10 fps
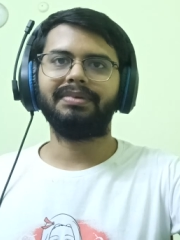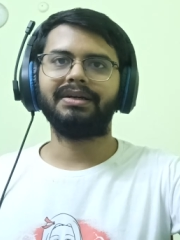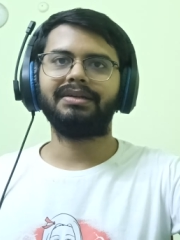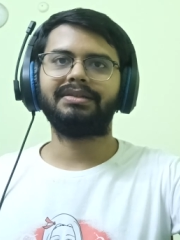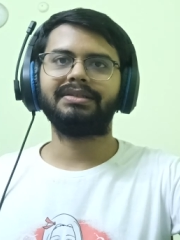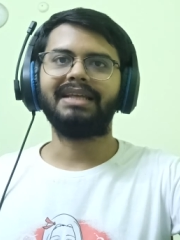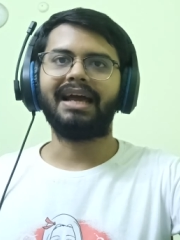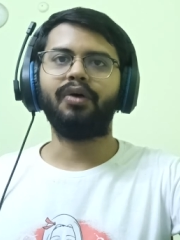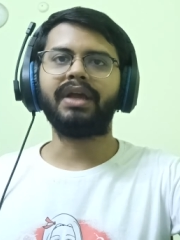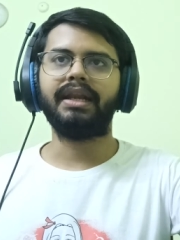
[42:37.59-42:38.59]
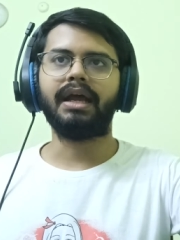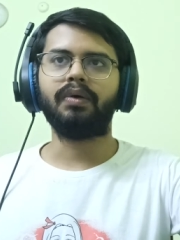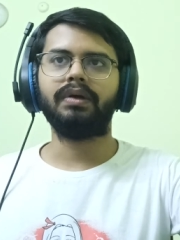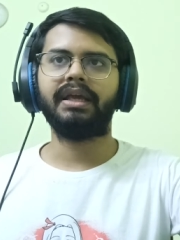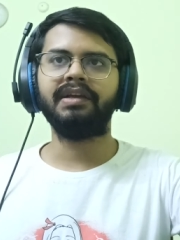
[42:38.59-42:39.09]
But yeah, okay,
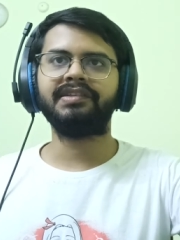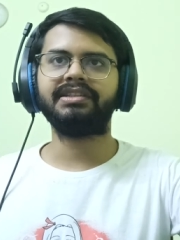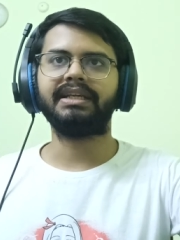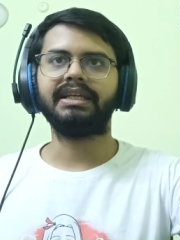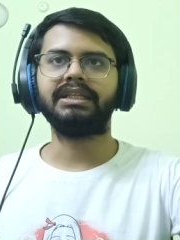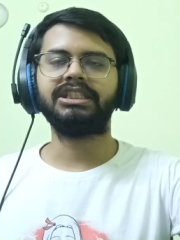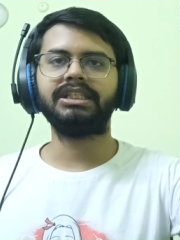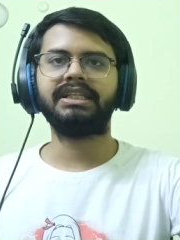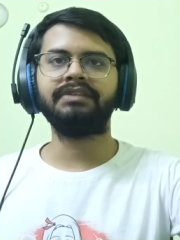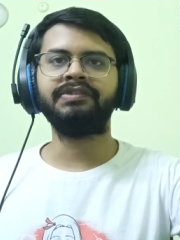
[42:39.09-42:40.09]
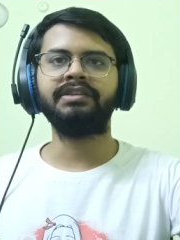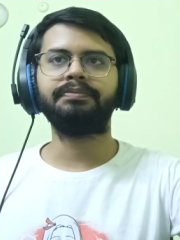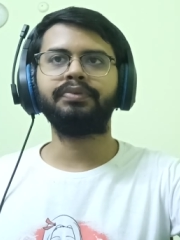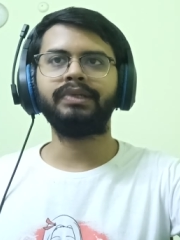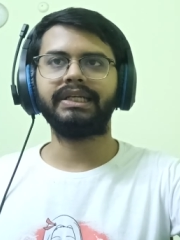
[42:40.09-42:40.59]
now here's the thing. She gives
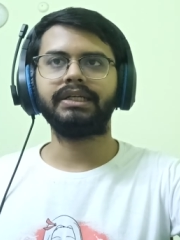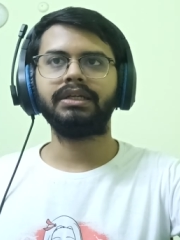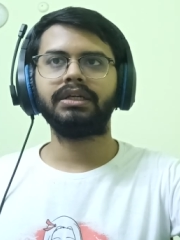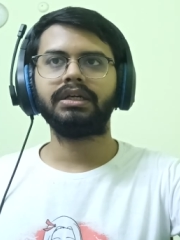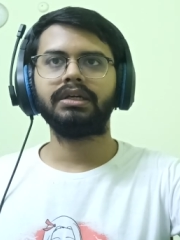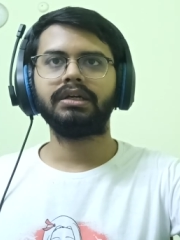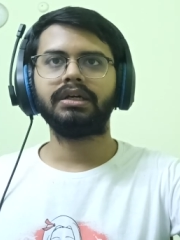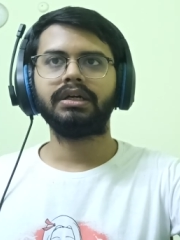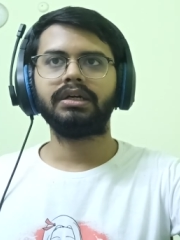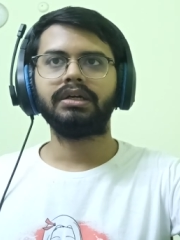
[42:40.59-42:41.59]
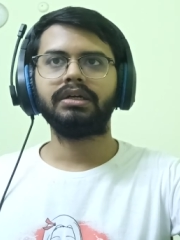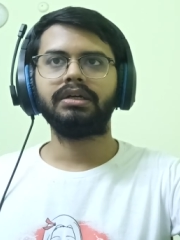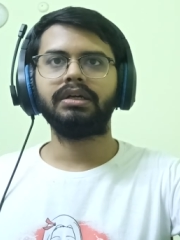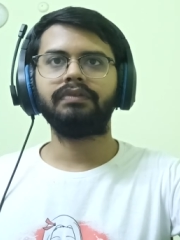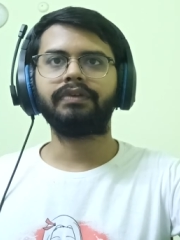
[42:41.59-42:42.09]
the pudding
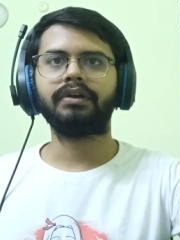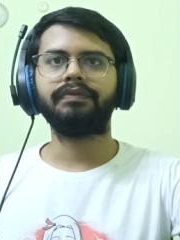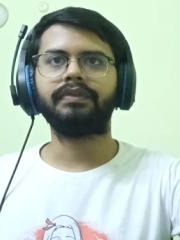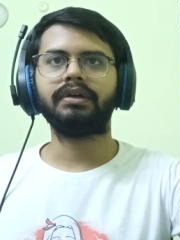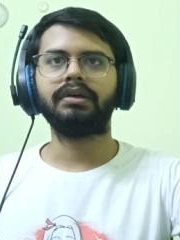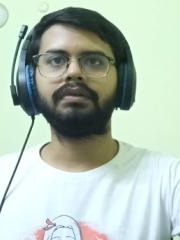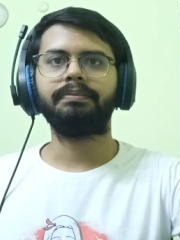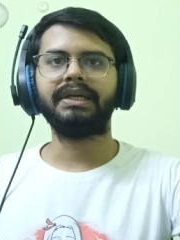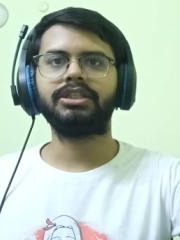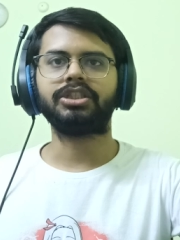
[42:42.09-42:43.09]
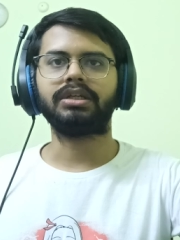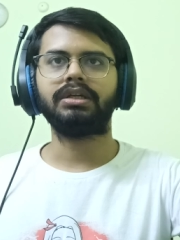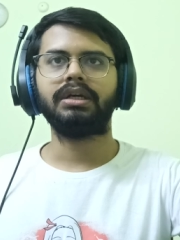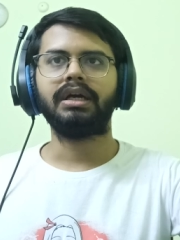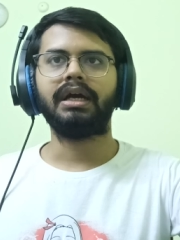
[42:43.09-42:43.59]
in front of the
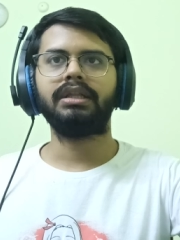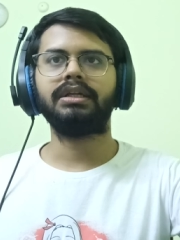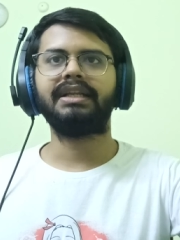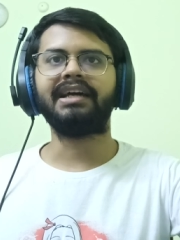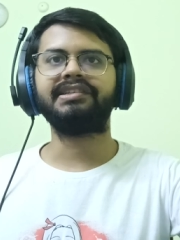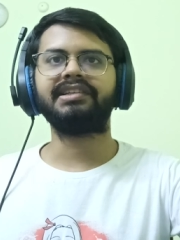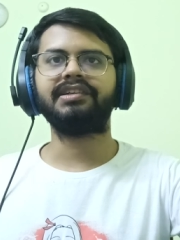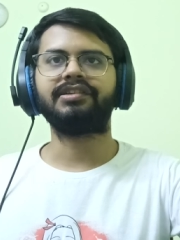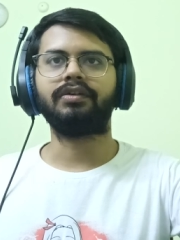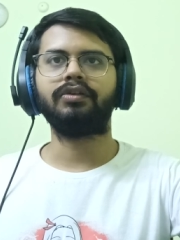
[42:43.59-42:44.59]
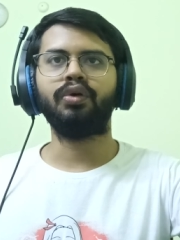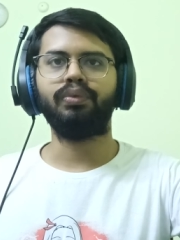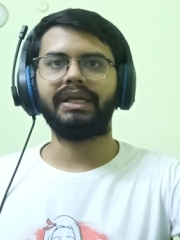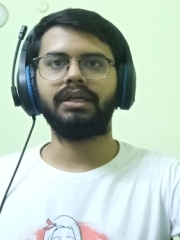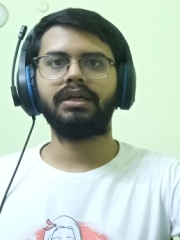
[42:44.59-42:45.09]
picture and the dad starts
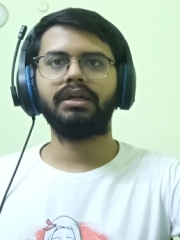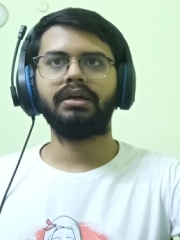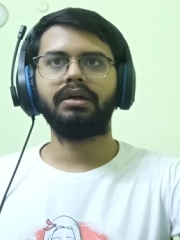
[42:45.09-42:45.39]
glowing.